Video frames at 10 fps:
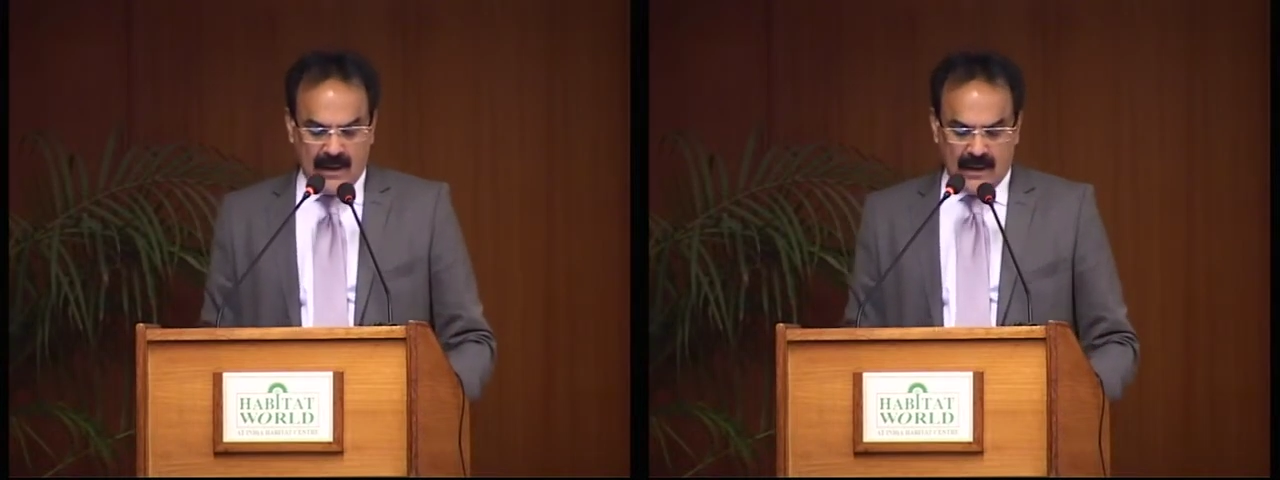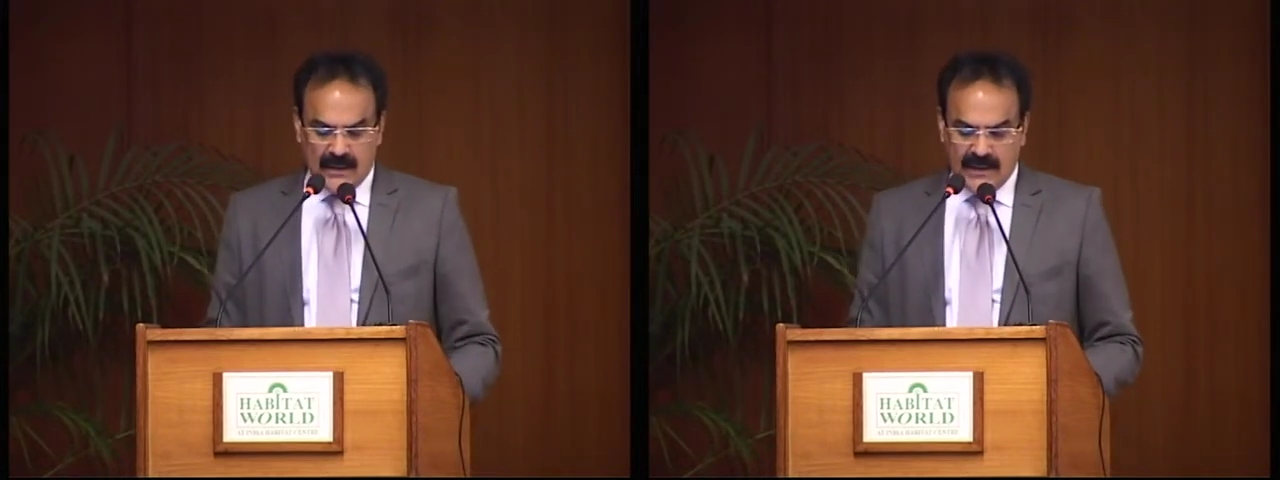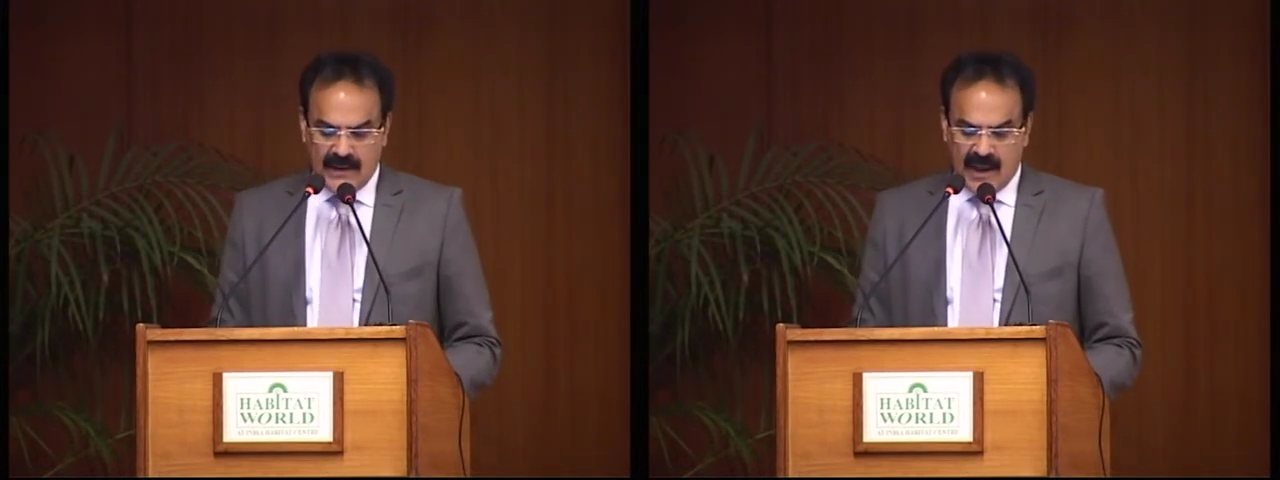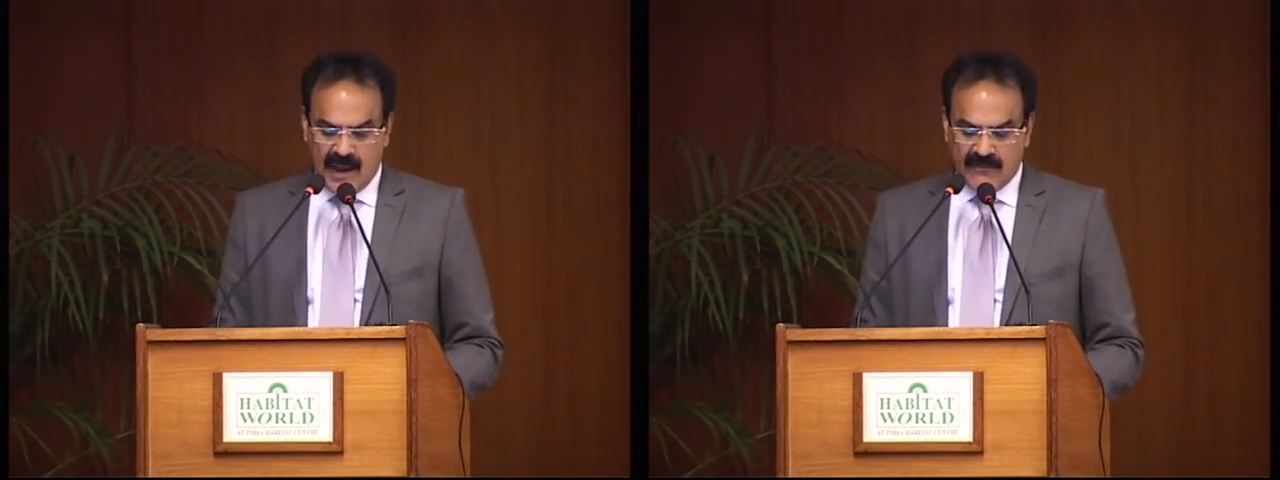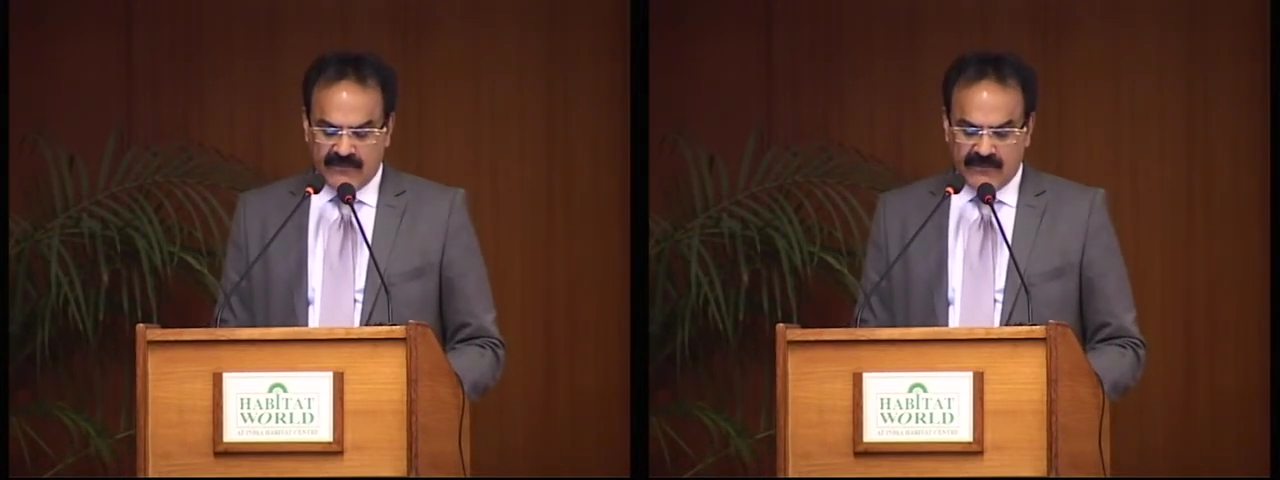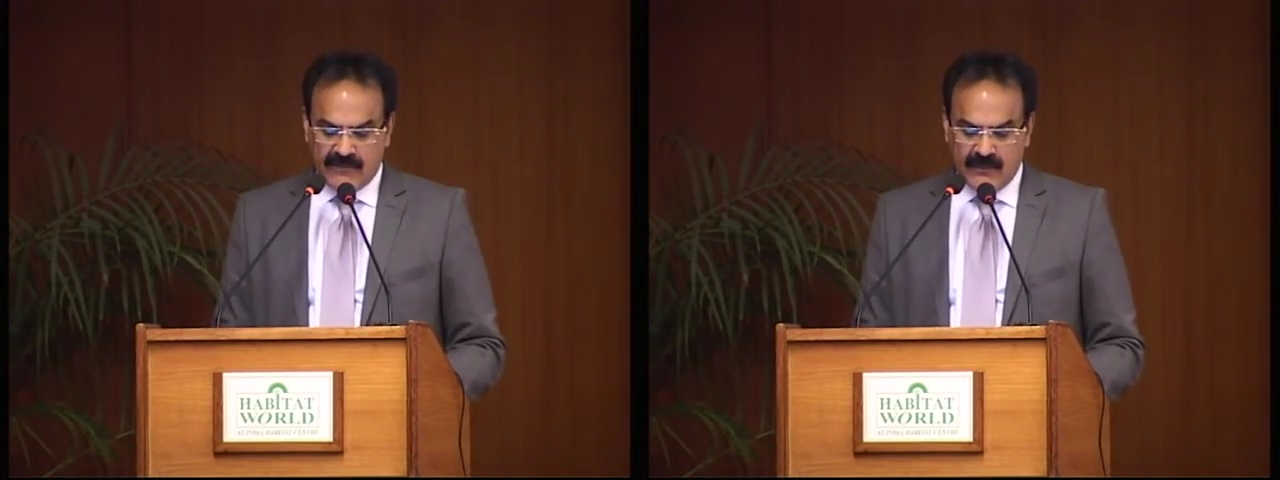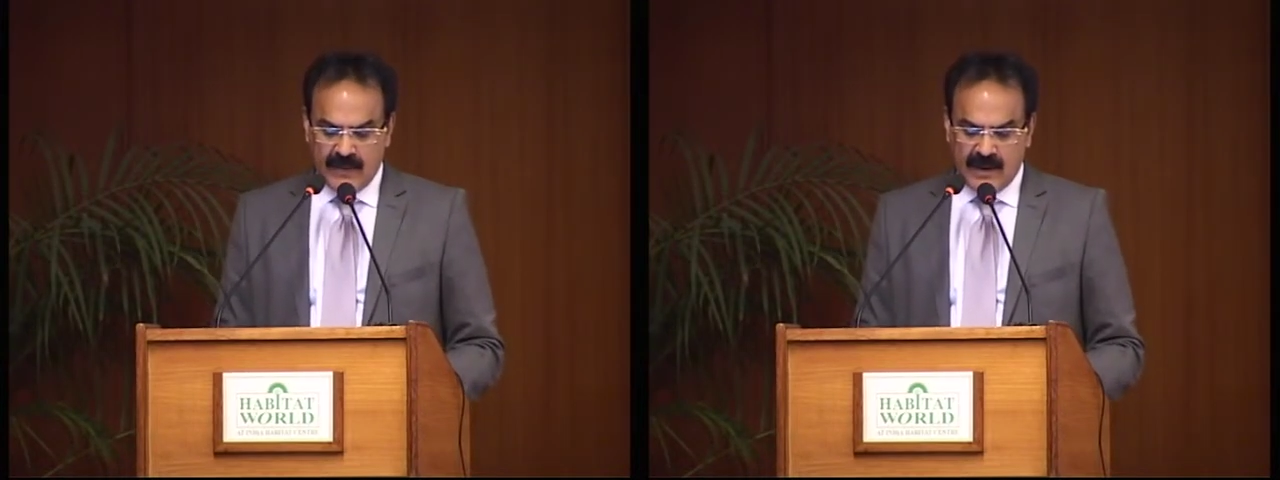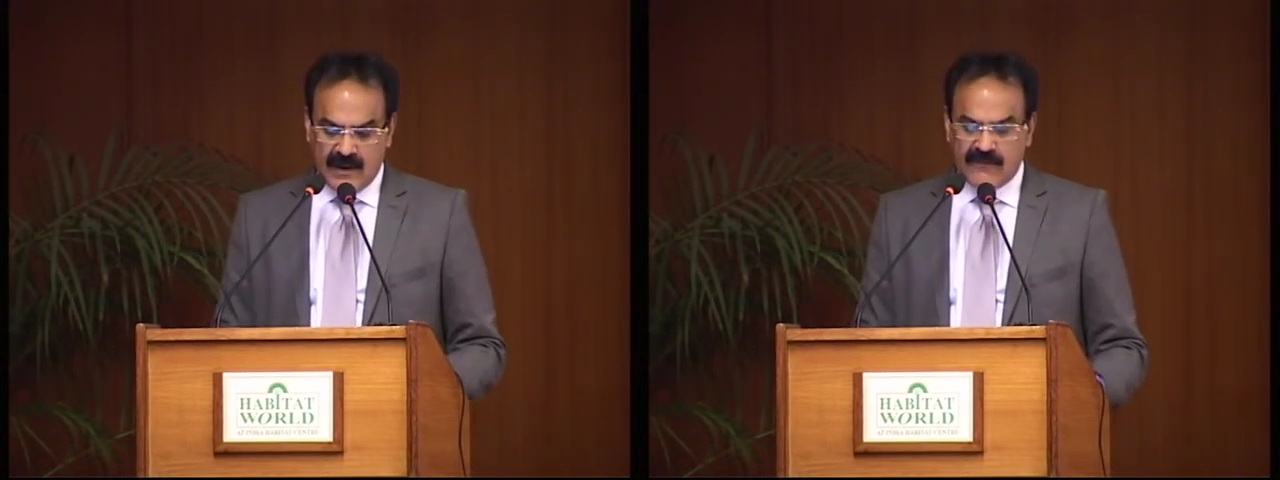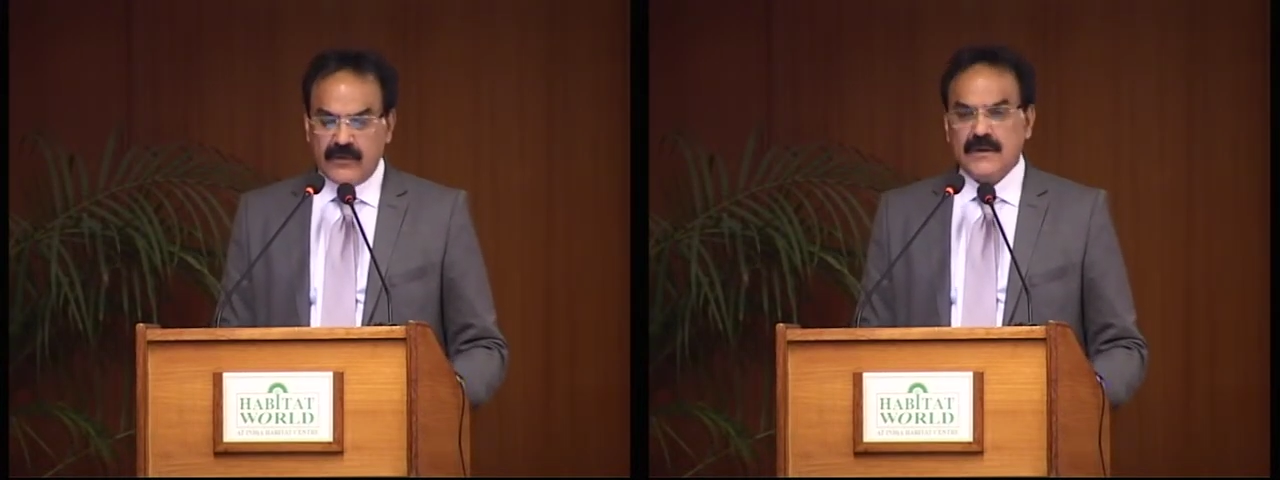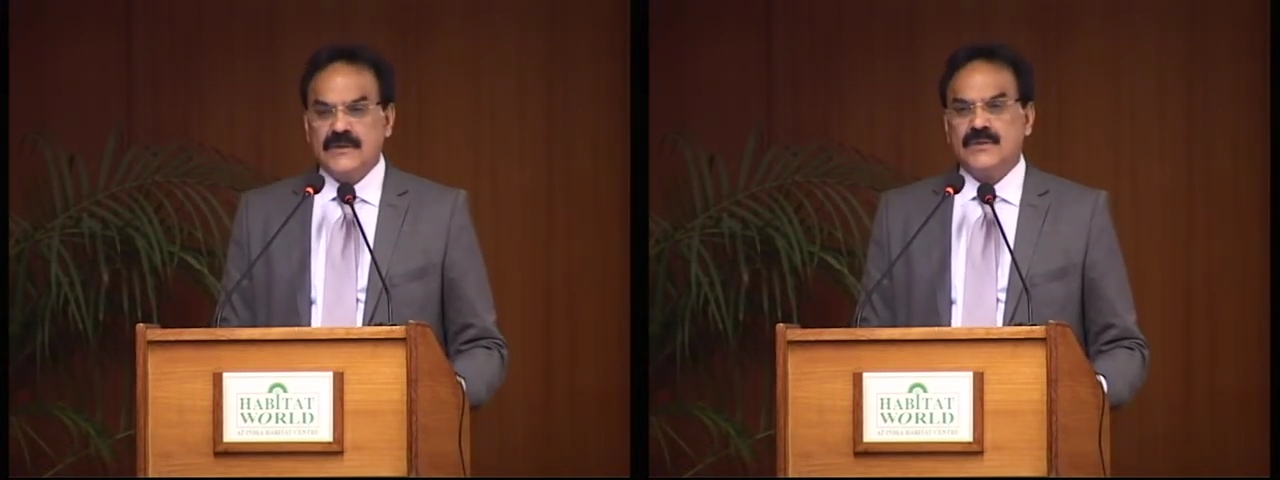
They have made efforts